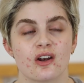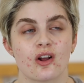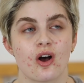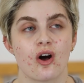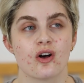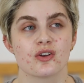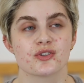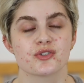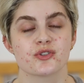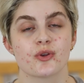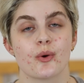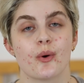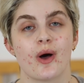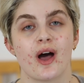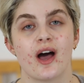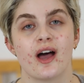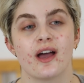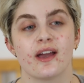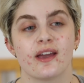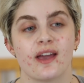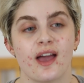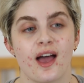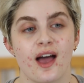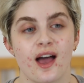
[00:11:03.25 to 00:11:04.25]
and also
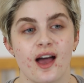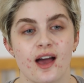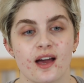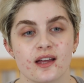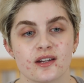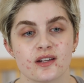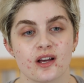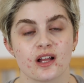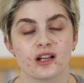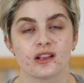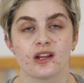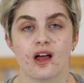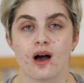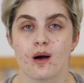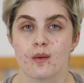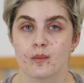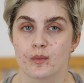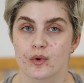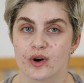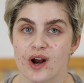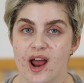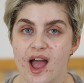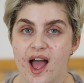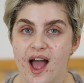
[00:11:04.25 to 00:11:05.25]
I had a
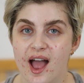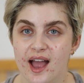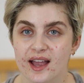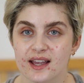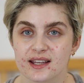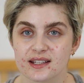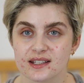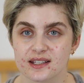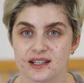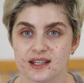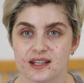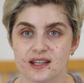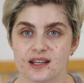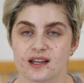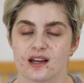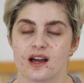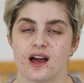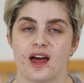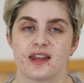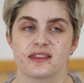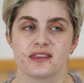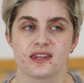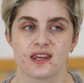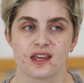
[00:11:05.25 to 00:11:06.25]
lot more acne
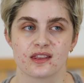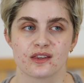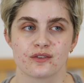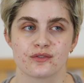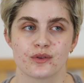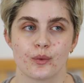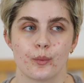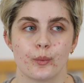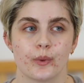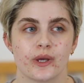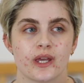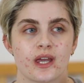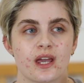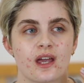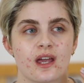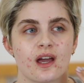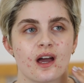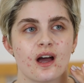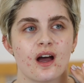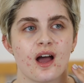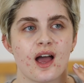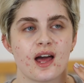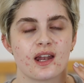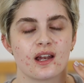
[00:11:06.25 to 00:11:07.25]
at the end of the week.
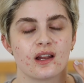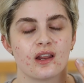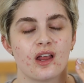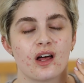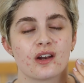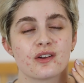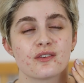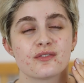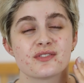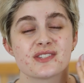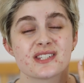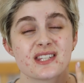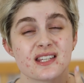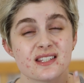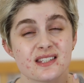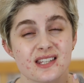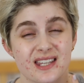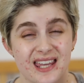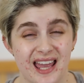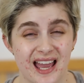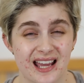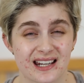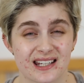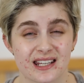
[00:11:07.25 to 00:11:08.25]
I had a lot of
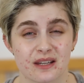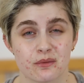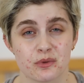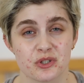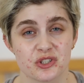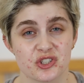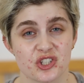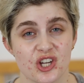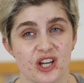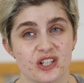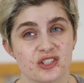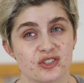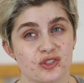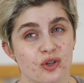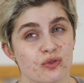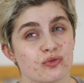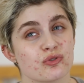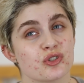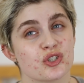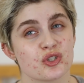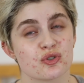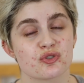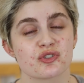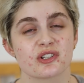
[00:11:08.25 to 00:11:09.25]
cystic acne, which I
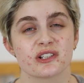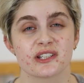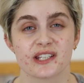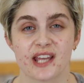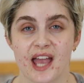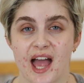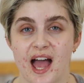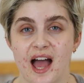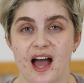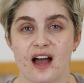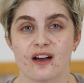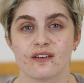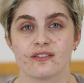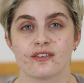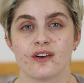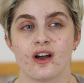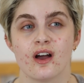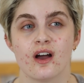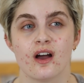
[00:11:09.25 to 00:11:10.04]
don't usually have